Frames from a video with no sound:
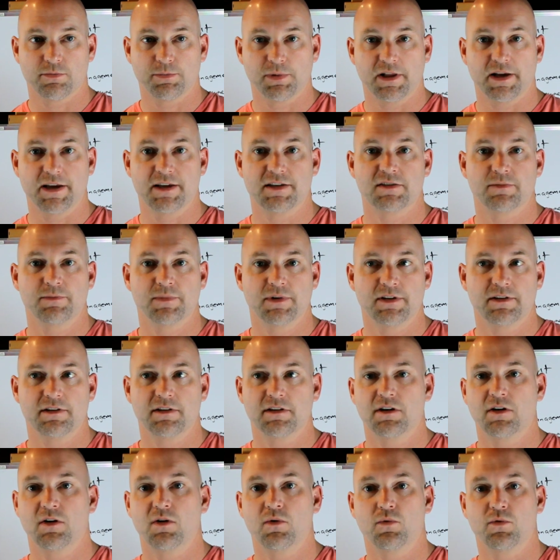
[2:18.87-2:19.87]
replacement,
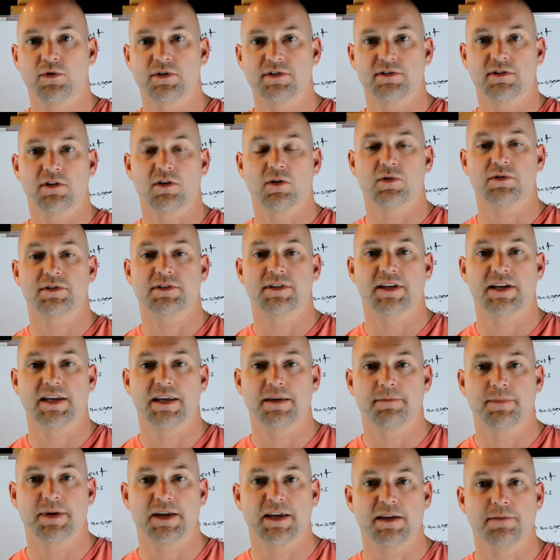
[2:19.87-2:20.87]
you know, results in
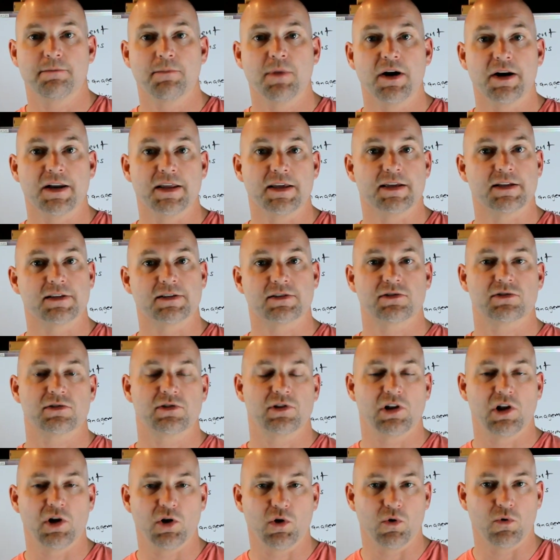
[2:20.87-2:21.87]
it being muddy and
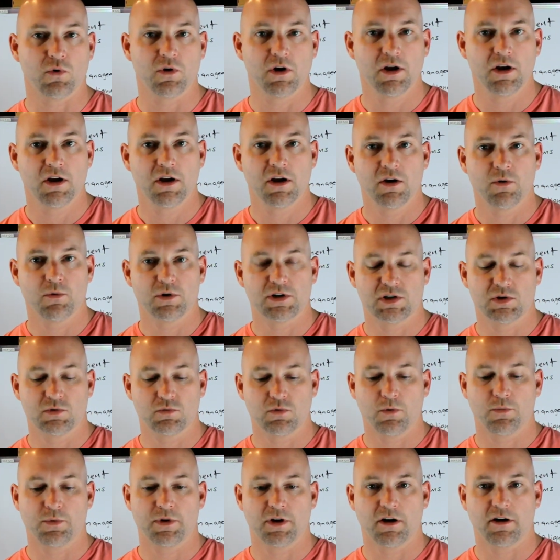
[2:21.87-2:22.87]
slow, which is
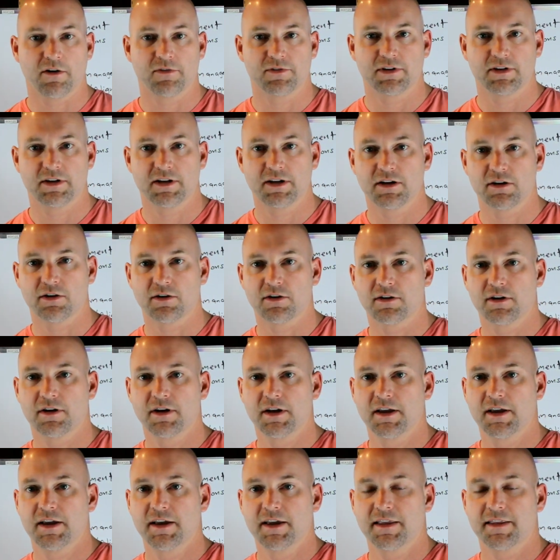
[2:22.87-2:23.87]
what we often hear,
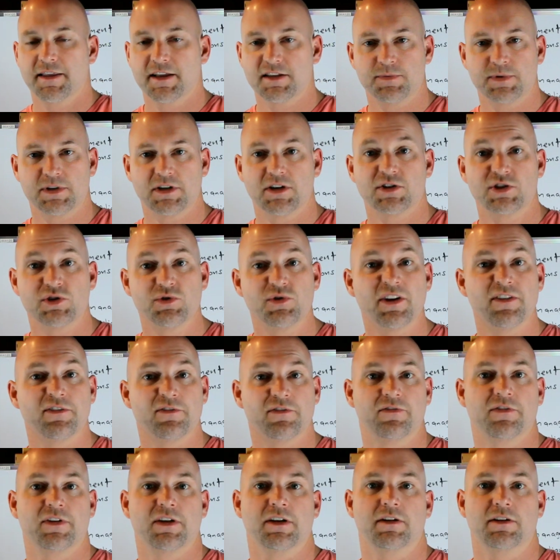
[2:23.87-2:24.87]
that's because you
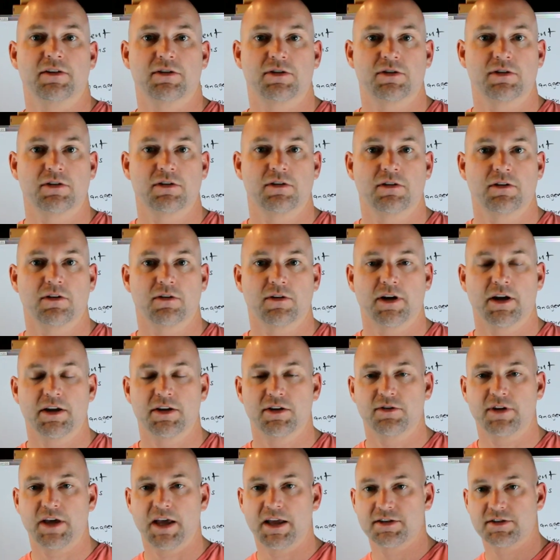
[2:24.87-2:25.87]
didn't finish, okay?
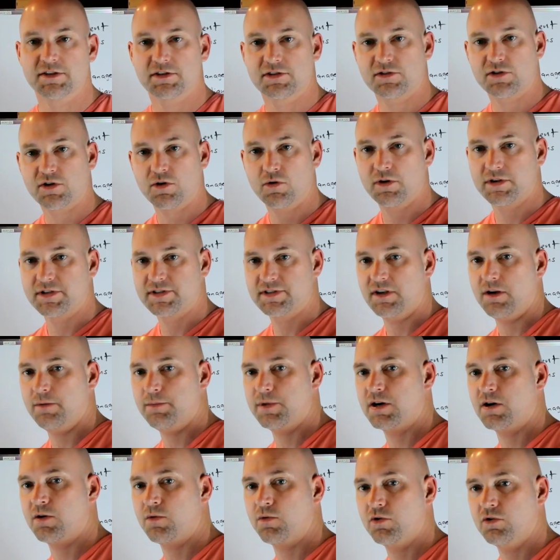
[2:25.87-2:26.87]
You can't just throw a
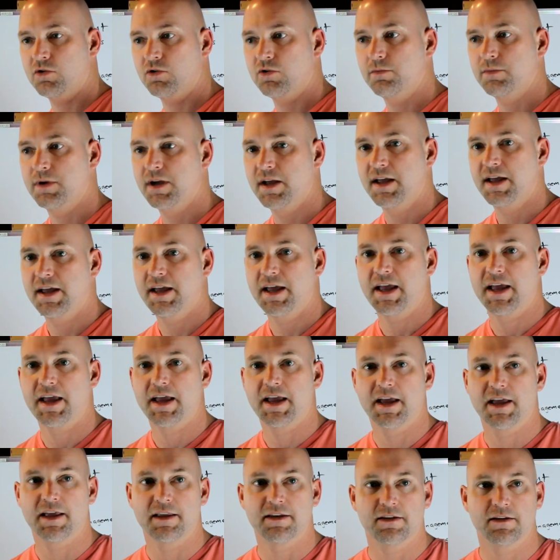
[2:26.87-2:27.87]
sub in a room
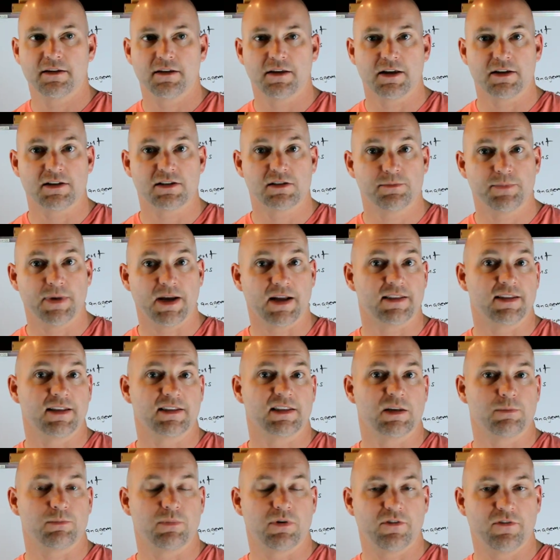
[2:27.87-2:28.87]
and expect
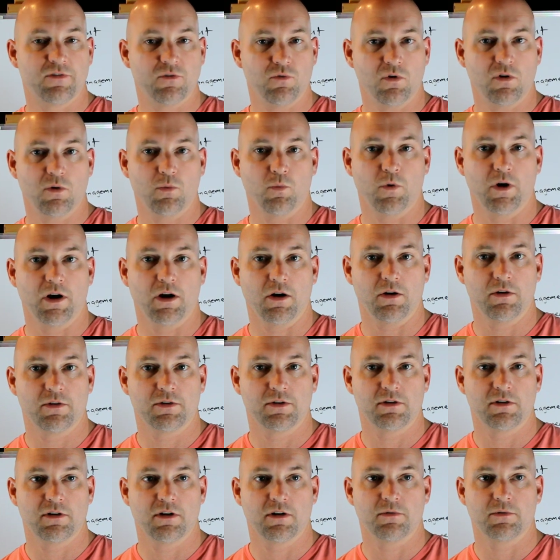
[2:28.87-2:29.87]
it to perform well.
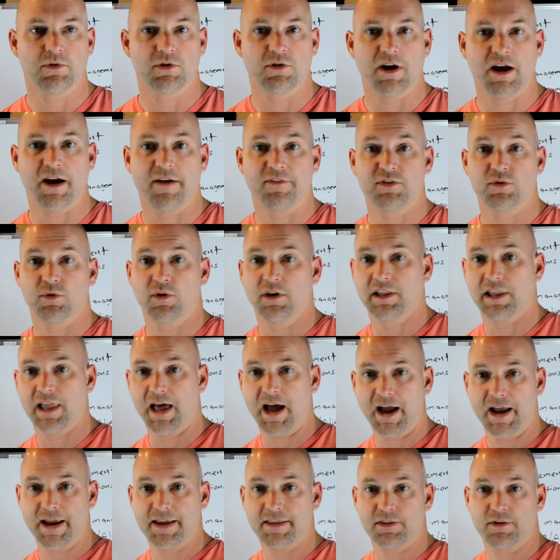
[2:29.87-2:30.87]
You know, you have to
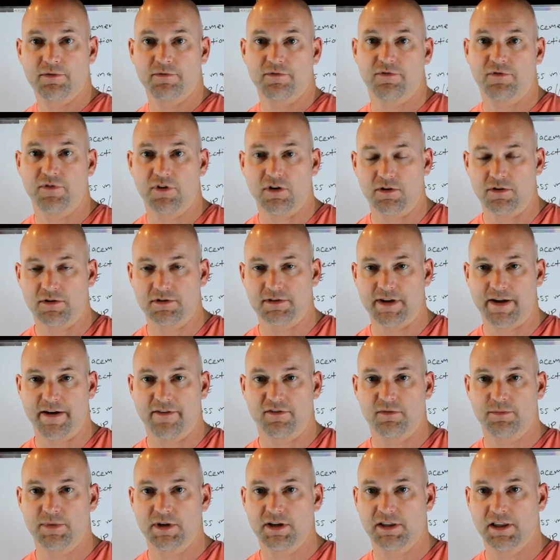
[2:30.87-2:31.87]
align them first. They
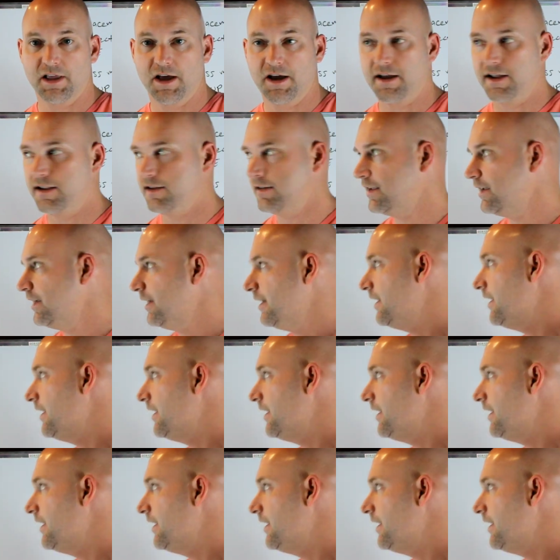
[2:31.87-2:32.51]
have to be aligned.